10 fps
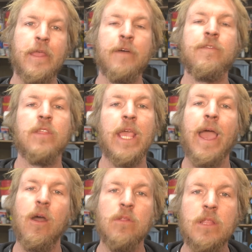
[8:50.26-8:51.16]
Now for the
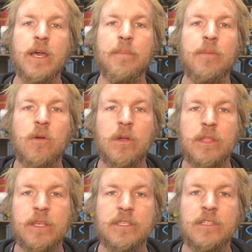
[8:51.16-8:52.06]
outlet port
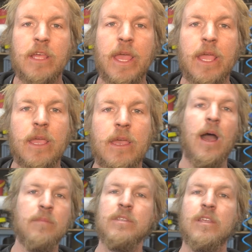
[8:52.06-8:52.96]
of this thing,
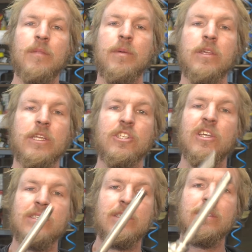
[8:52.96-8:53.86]
I'm just gonna build it
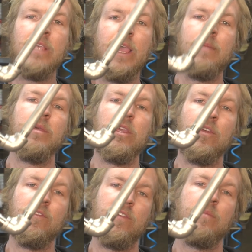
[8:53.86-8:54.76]
just the same
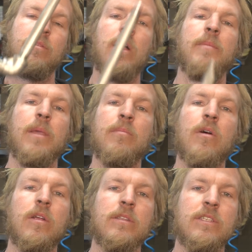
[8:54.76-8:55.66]
using plumbing
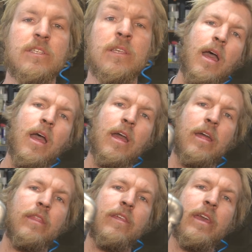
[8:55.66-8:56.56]
parts.
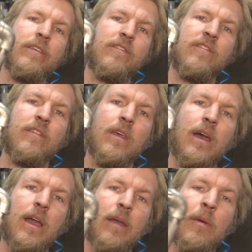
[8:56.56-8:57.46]
And this,
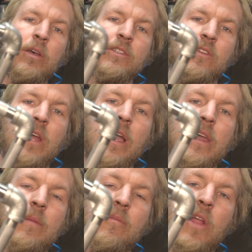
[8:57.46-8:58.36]
I am also not
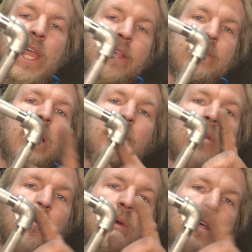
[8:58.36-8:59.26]
gonna braze. I'm
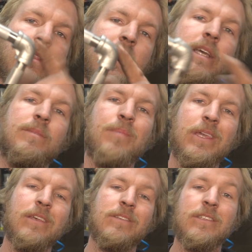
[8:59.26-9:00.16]
gonna weld this
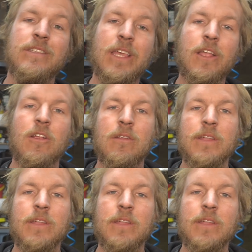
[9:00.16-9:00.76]
because it's thicker.